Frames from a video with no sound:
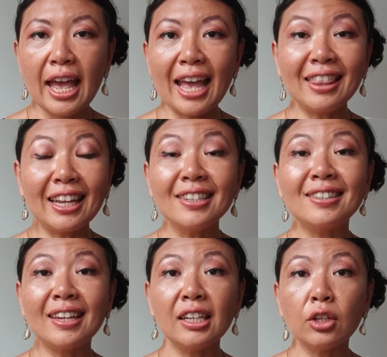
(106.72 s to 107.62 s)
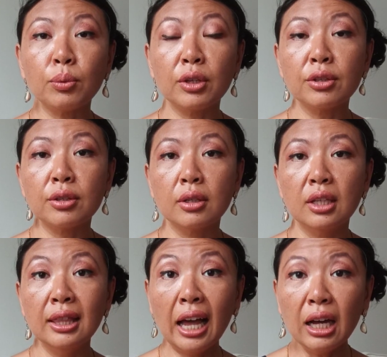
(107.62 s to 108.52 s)
And they see you with
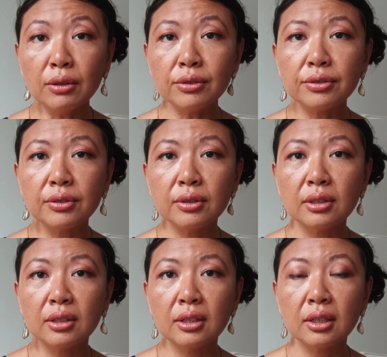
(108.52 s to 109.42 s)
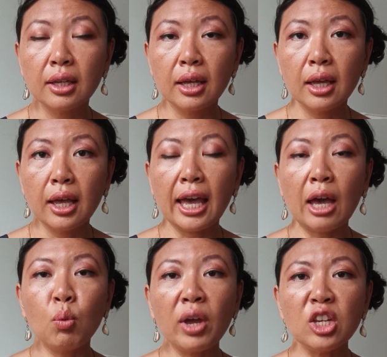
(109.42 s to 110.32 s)
love.
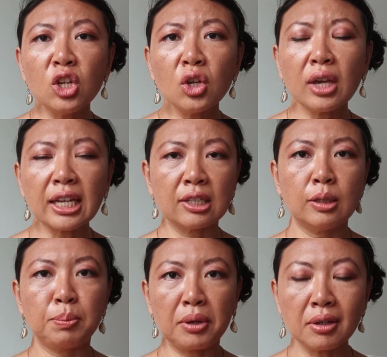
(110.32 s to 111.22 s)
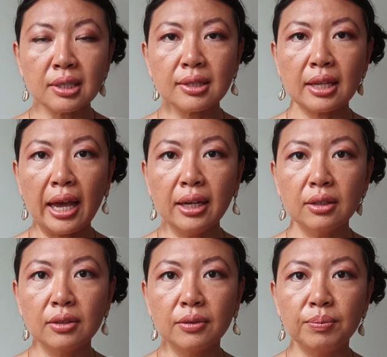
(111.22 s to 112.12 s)
And when you experience that,
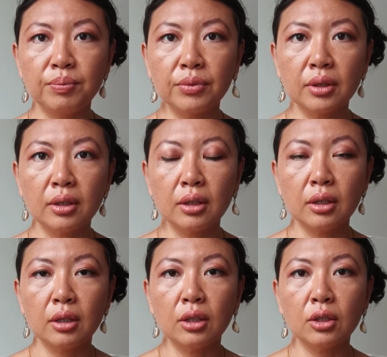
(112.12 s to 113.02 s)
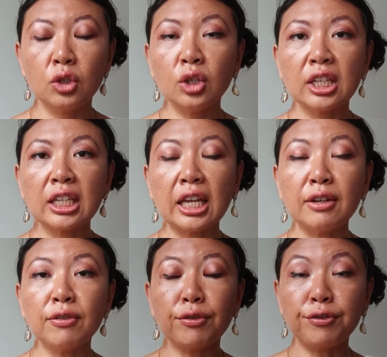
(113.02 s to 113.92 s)
you
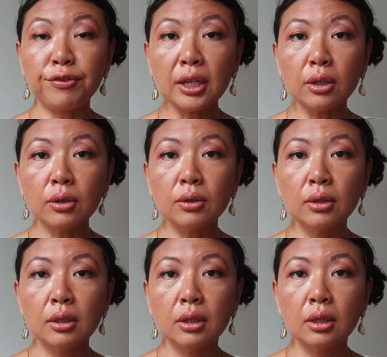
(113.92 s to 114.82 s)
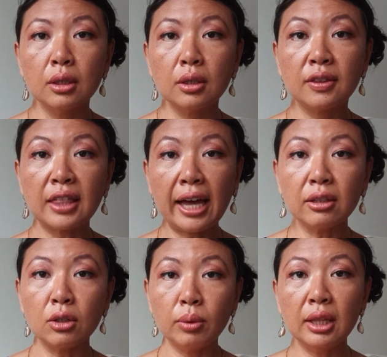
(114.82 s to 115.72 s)
can feel
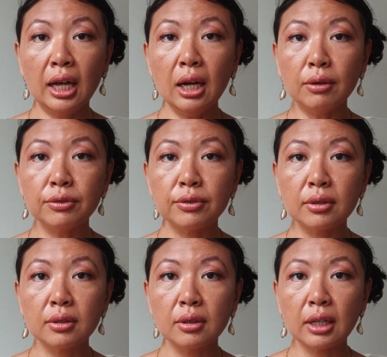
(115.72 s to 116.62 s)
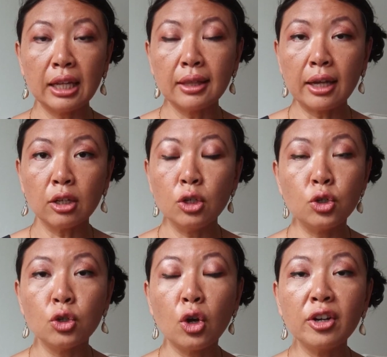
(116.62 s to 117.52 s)
that you are loved and that you
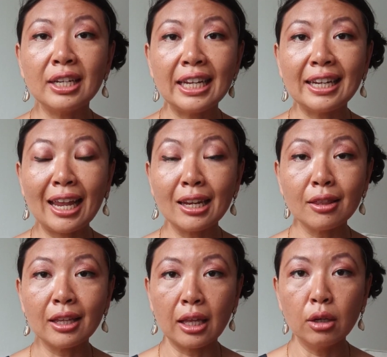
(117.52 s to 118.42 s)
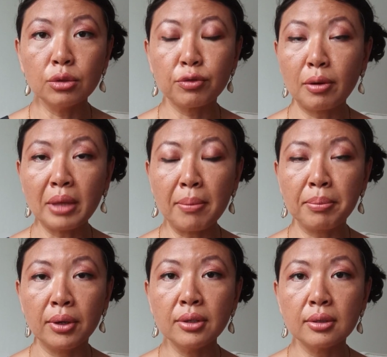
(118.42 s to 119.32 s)
do not need anything else from that
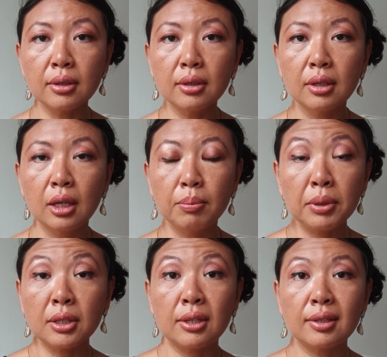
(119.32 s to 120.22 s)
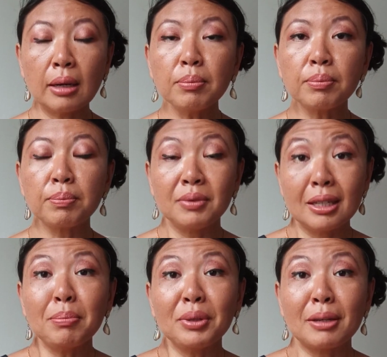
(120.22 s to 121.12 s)
person, but to simply